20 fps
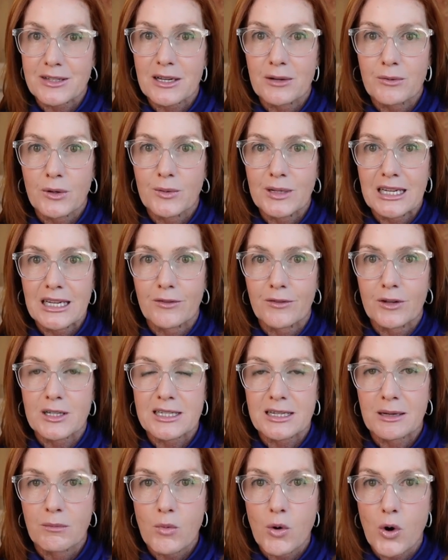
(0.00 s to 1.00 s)
So we would give you
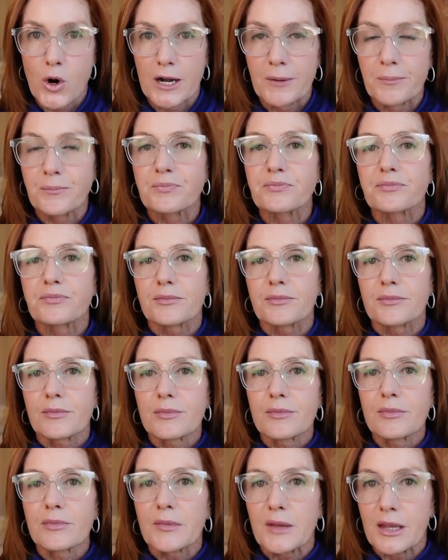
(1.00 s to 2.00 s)
some more
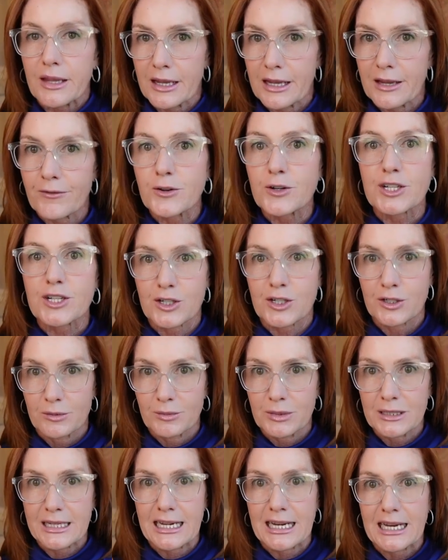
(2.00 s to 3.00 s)
if you're still
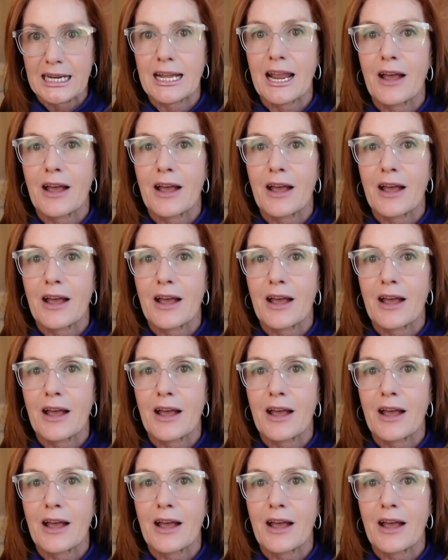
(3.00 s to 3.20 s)
bleeding.